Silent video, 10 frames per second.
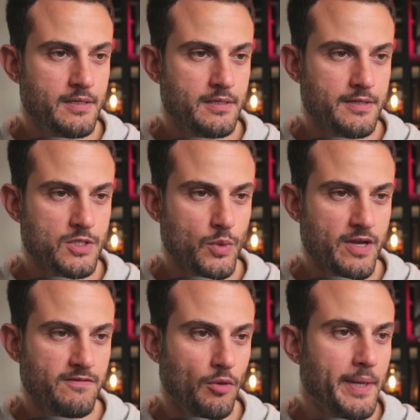Another square
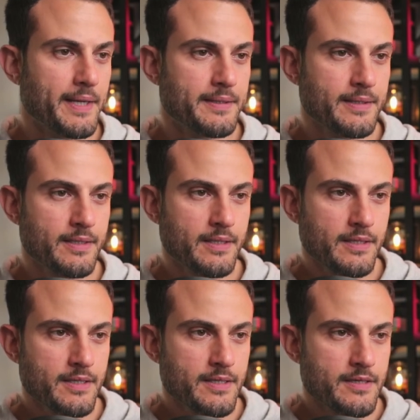format.
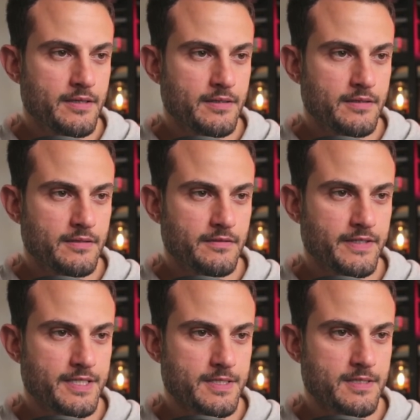
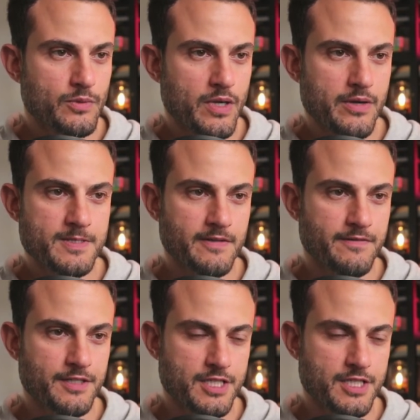Vince, Square is different.